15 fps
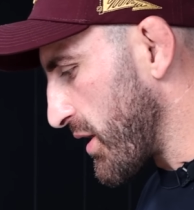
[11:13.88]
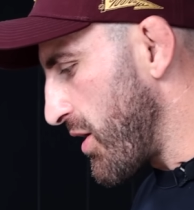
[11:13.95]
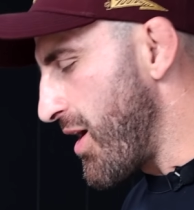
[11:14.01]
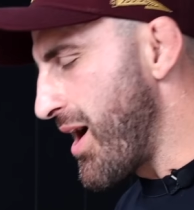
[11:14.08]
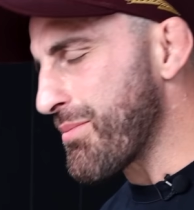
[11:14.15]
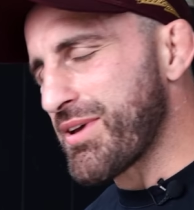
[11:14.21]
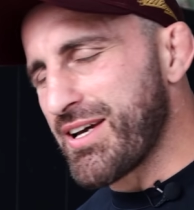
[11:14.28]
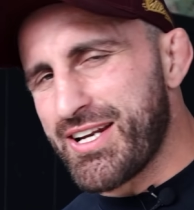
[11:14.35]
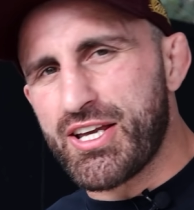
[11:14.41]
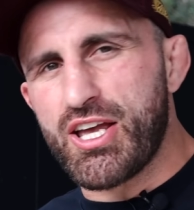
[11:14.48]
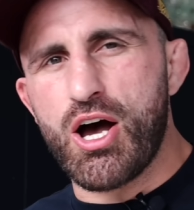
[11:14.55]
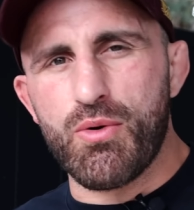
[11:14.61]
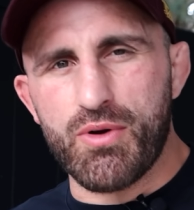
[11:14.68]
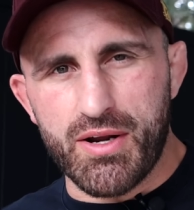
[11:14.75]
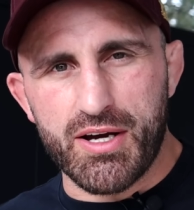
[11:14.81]
I'm gonna
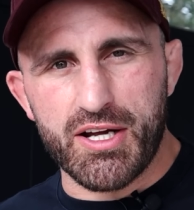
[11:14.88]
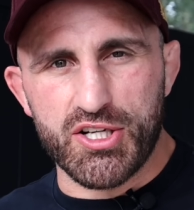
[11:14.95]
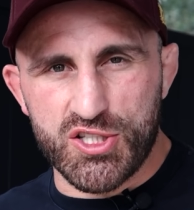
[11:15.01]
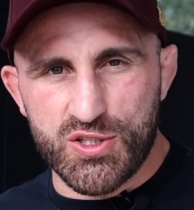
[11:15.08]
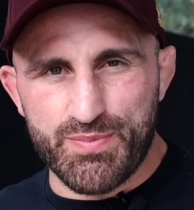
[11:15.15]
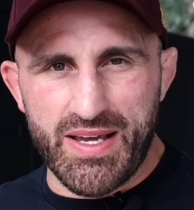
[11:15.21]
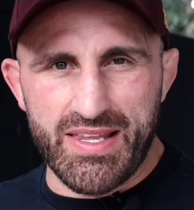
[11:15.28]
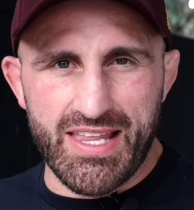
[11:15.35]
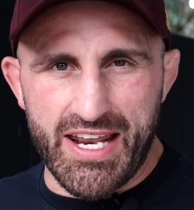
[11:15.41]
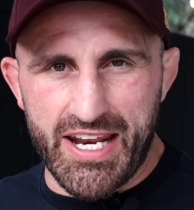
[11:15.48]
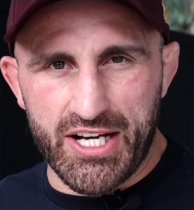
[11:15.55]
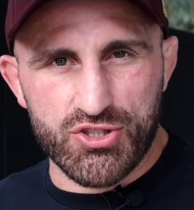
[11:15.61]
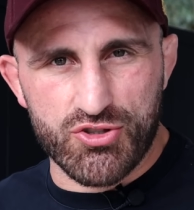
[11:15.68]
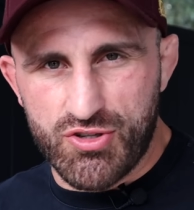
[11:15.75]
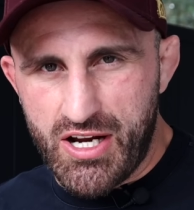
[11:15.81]
go and I'm gonna spend that
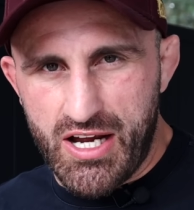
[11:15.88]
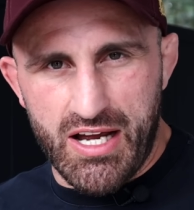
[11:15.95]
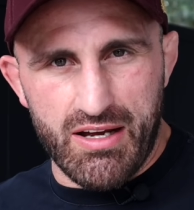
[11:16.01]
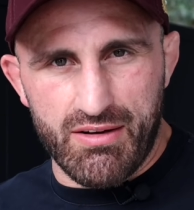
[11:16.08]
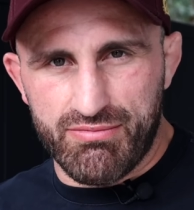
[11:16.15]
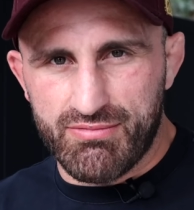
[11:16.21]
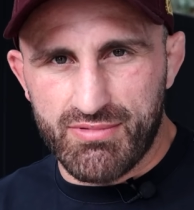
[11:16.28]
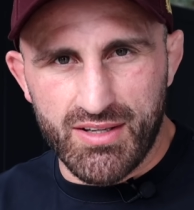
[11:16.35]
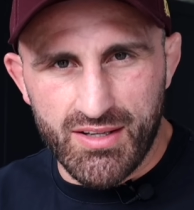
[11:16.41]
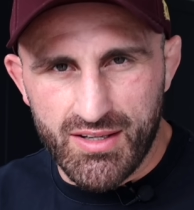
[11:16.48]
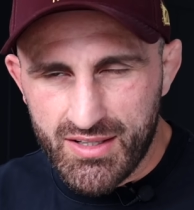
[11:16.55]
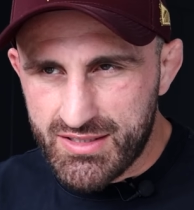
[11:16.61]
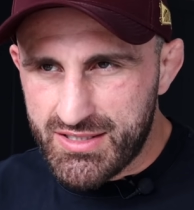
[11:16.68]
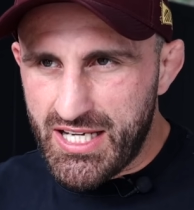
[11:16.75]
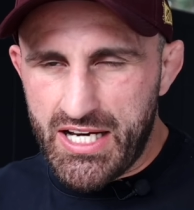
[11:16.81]
extra
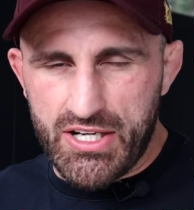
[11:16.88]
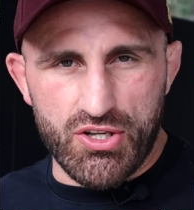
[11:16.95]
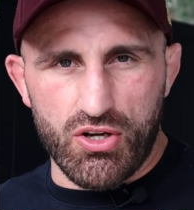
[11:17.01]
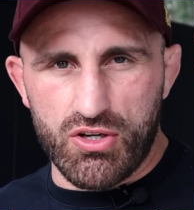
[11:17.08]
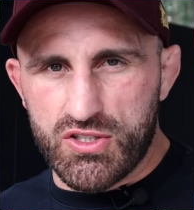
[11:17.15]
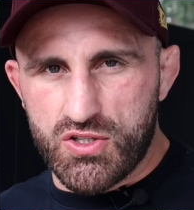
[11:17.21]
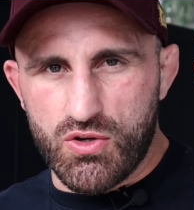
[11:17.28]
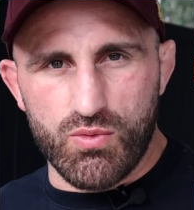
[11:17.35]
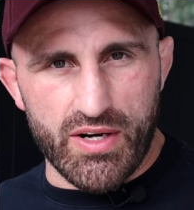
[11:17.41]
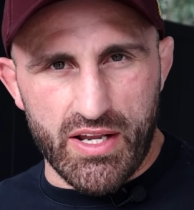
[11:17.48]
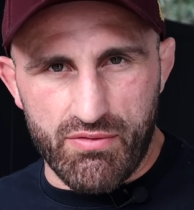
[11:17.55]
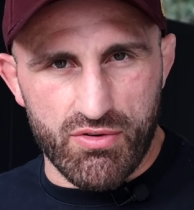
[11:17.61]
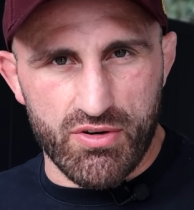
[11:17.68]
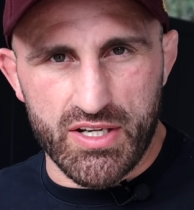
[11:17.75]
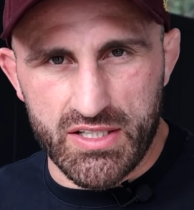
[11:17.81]
$10 or
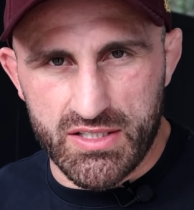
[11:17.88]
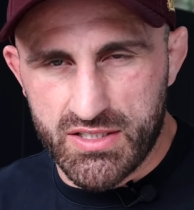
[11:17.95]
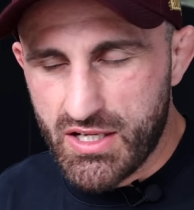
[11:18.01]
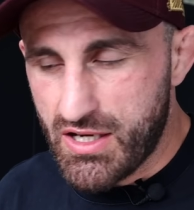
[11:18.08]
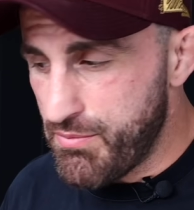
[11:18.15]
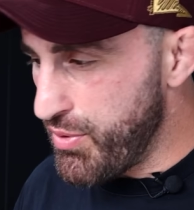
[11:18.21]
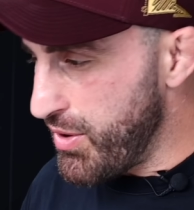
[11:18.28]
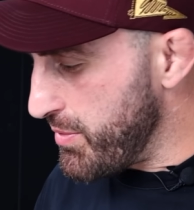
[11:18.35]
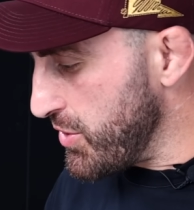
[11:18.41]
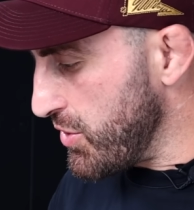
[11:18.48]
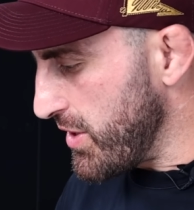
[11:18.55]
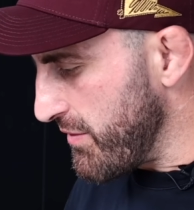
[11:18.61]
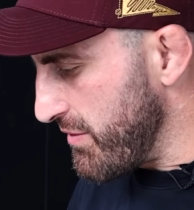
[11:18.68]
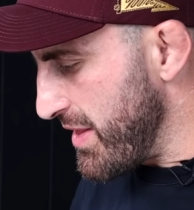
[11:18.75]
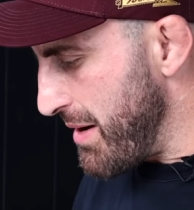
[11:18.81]
whatever it is, you know, probably
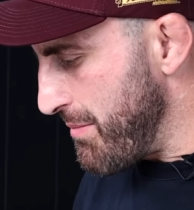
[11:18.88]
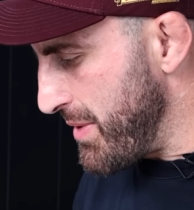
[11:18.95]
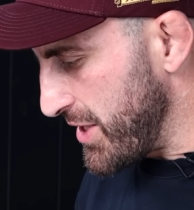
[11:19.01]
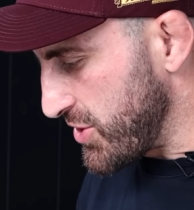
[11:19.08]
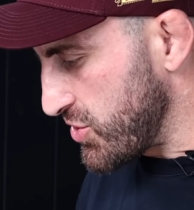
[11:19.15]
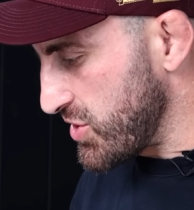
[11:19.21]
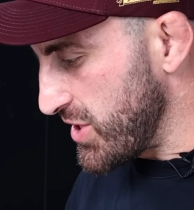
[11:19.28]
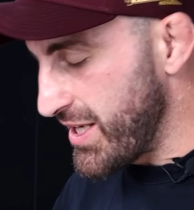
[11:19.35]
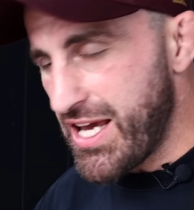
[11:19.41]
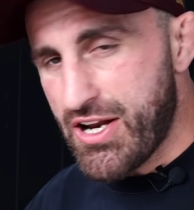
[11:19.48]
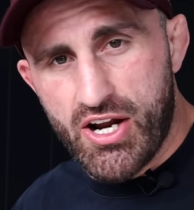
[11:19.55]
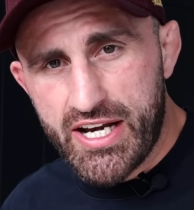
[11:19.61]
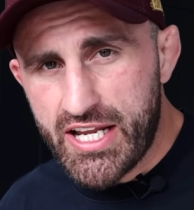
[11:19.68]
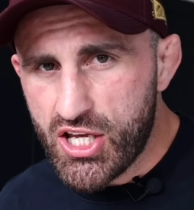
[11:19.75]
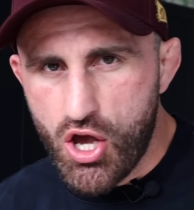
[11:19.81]
not even that much, because
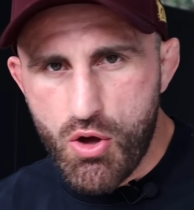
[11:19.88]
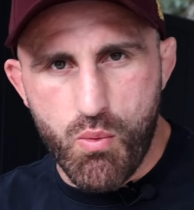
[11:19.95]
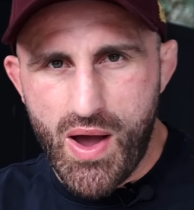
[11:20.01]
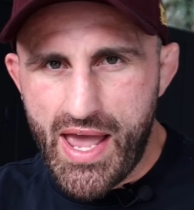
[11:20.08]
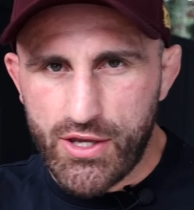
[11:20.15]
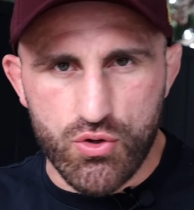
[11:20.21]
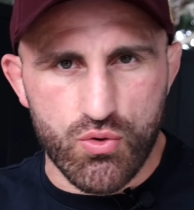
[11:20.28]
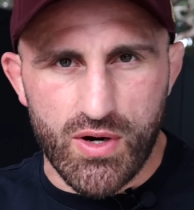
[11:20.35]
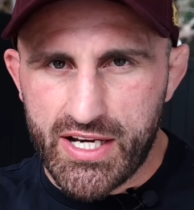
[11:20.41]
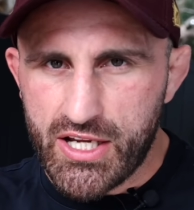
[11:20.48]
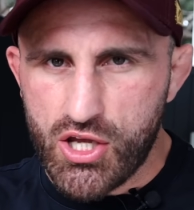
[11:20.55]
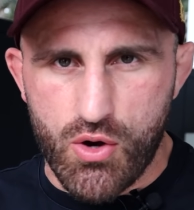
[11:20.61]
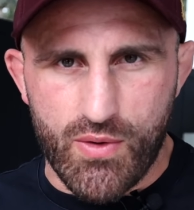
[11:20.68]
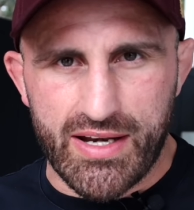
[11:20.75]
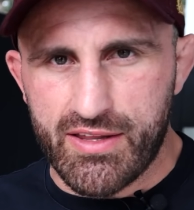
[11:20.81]
again, I didn't go Wagyu, I
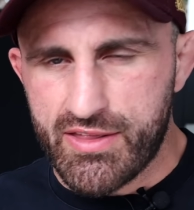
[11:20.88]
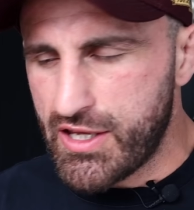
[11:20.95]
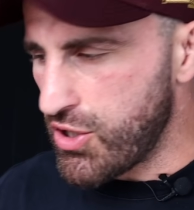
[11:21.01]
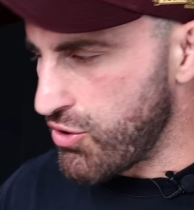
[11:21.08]
didn't go anything